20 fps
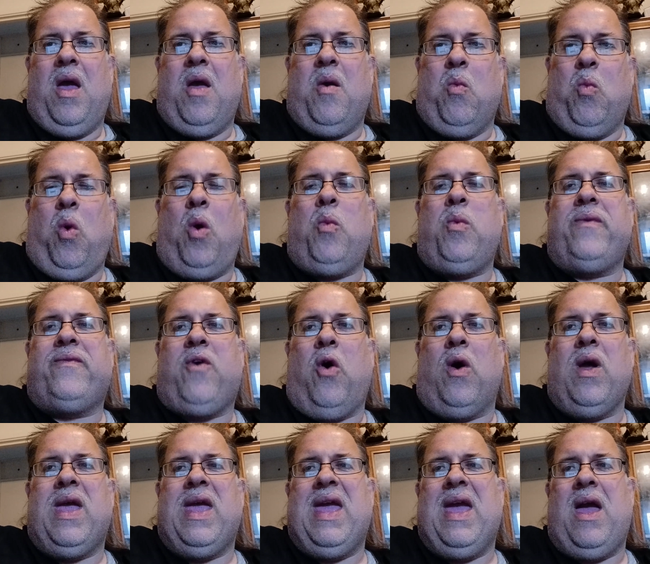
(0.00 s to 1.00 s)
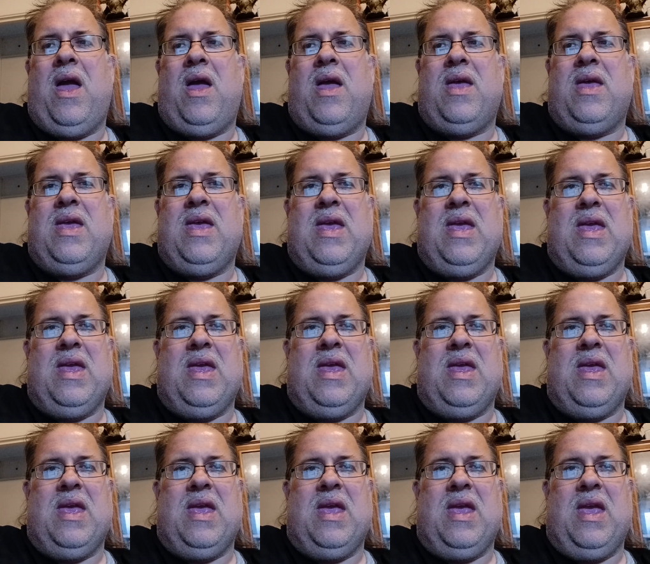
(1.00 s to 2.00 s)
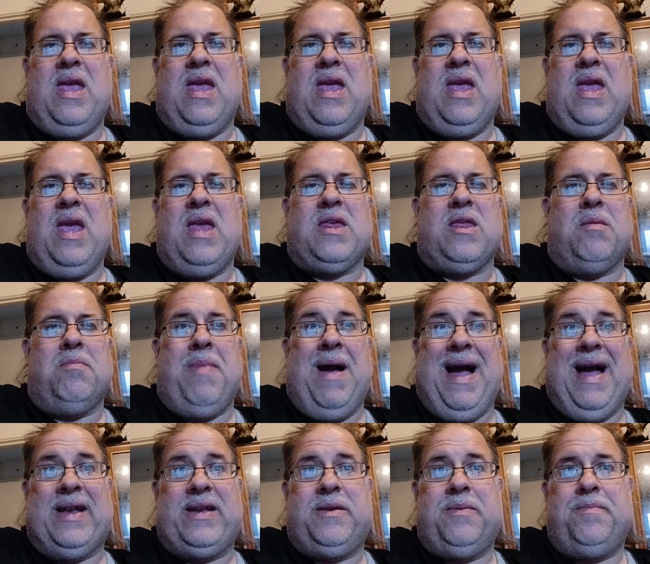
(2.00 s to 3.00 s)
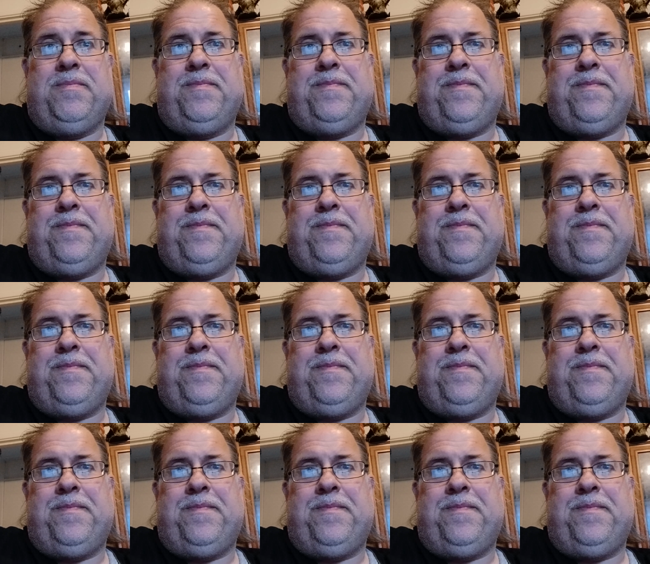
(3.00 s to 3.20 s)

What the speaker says: What we've got here isn't bad.